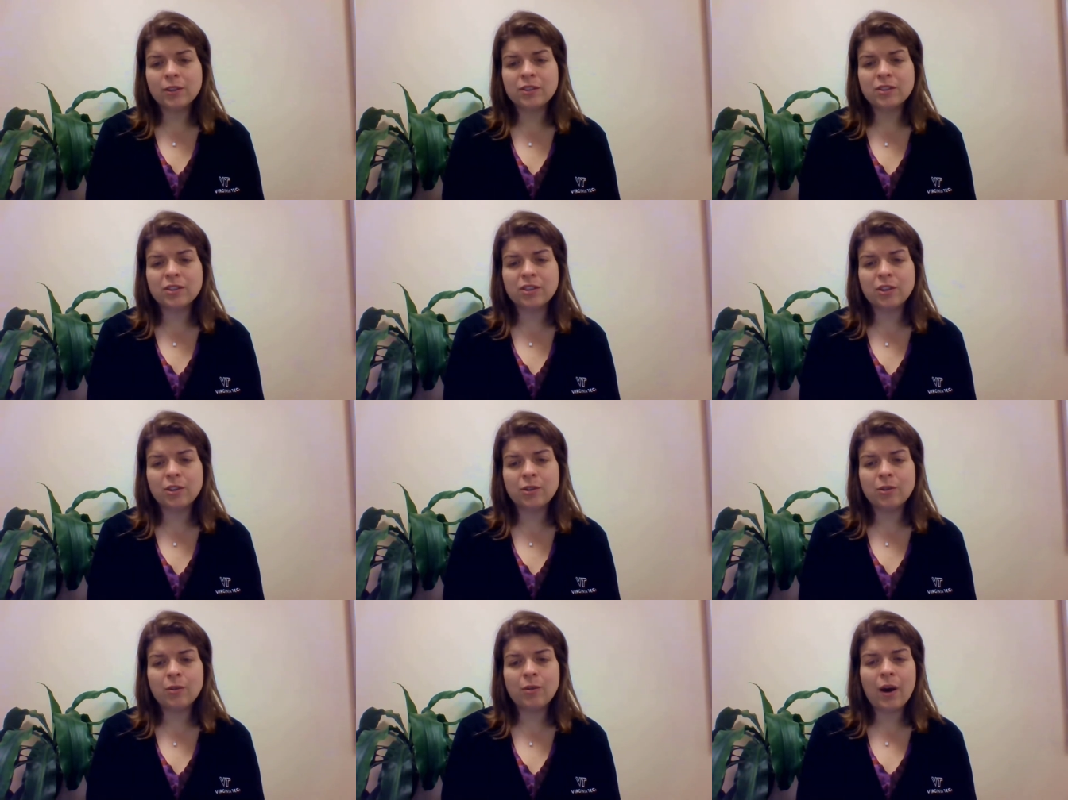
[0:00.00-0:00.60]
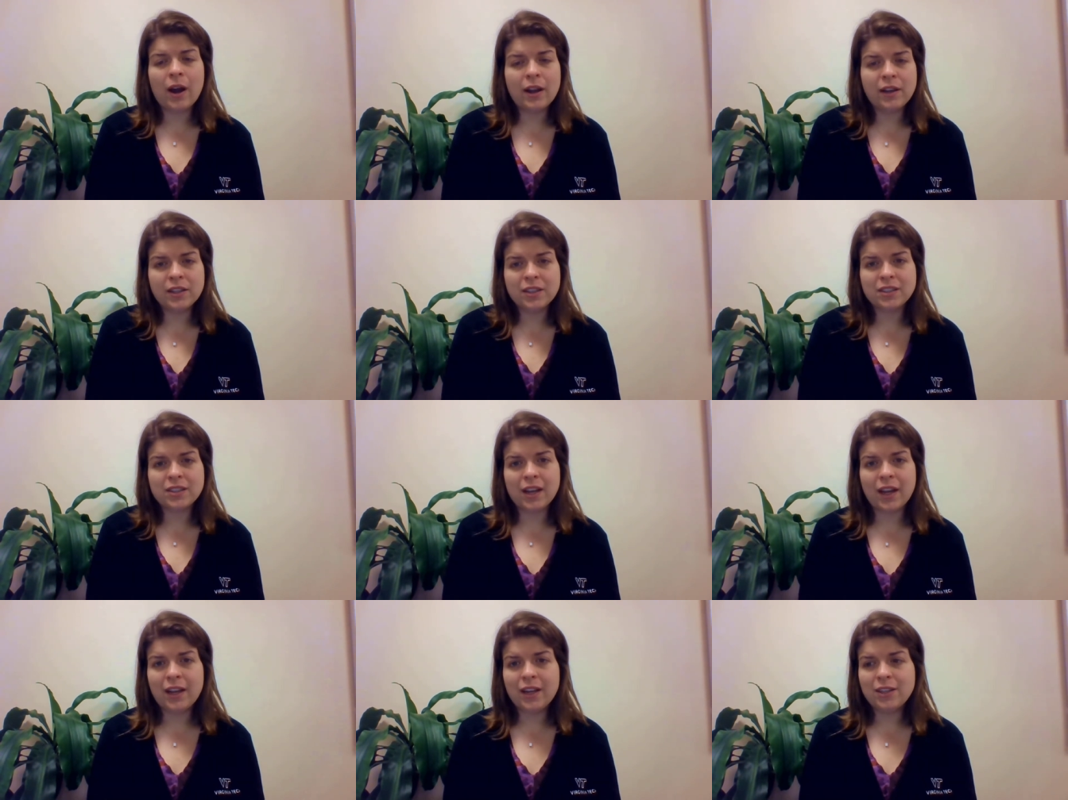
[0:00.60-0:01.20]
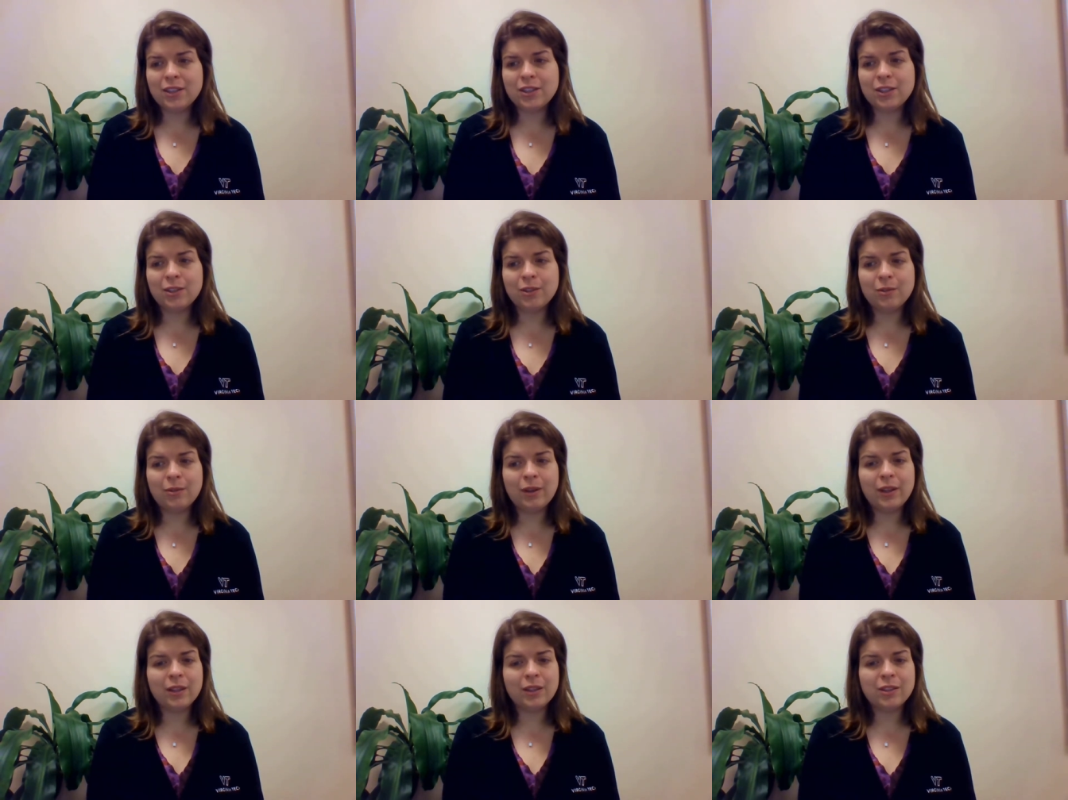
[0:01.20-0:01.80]
so I decided
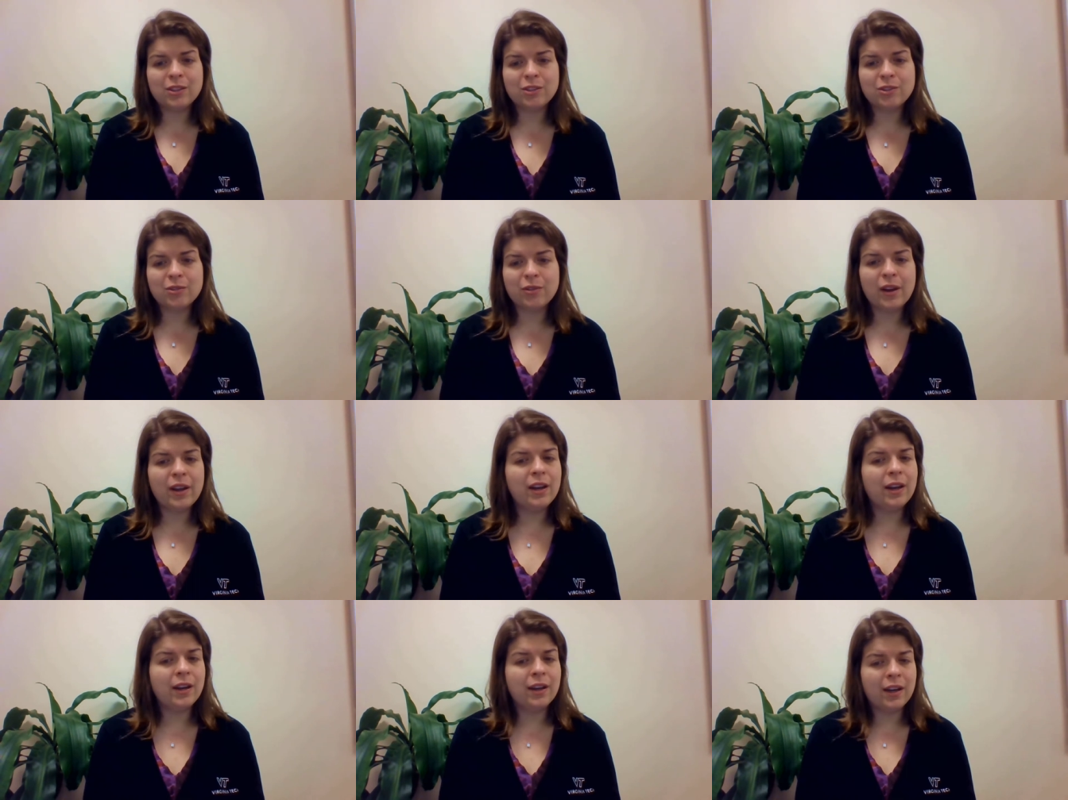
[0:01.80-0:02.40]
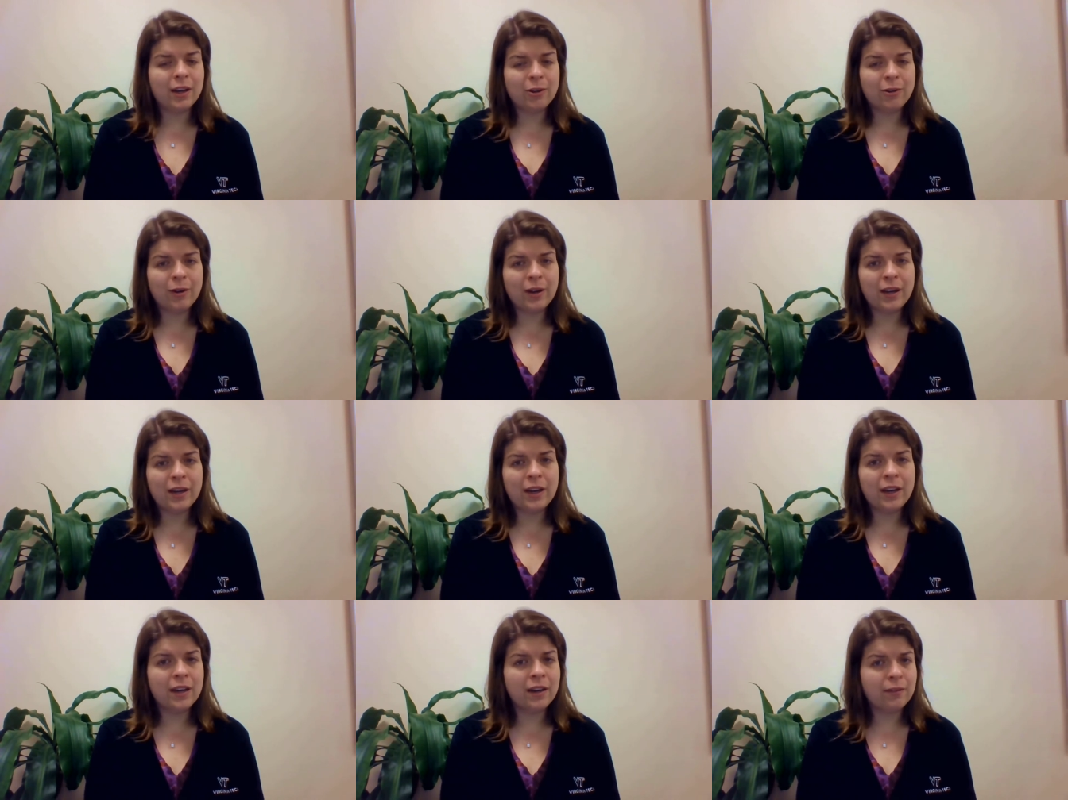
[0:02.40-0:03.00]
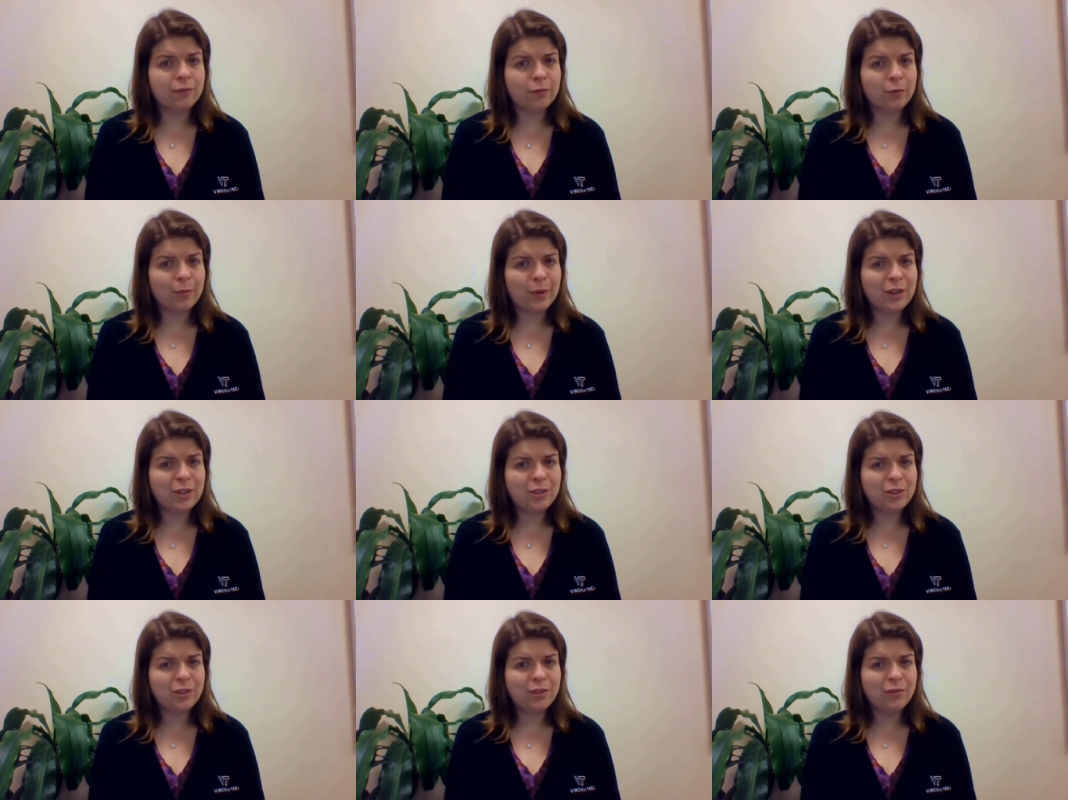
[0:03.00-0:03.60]
to illustrate and narrate an
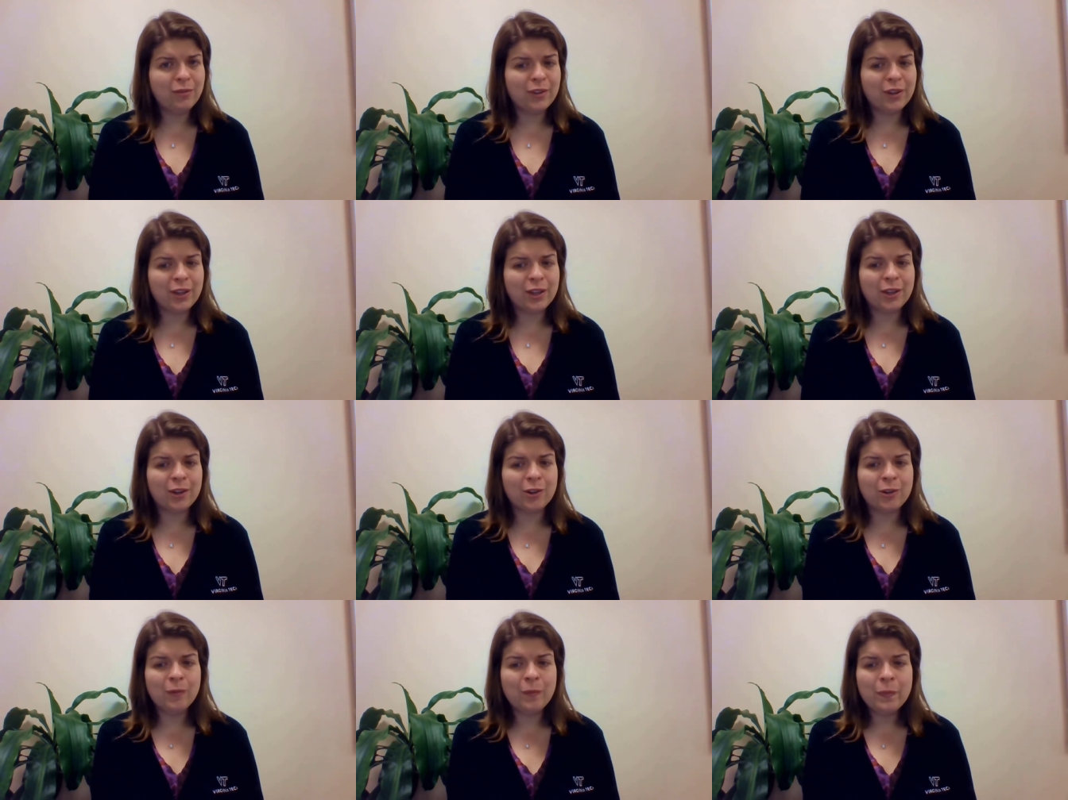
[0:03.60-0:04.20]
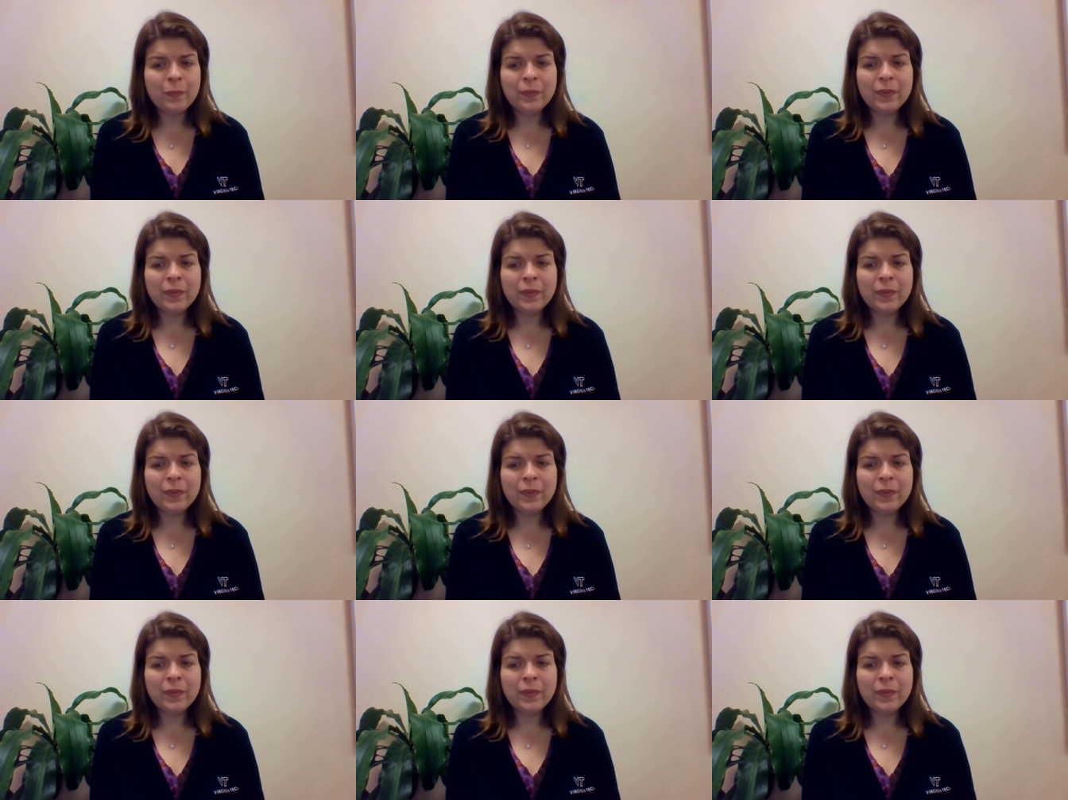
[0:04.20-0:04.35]
informational video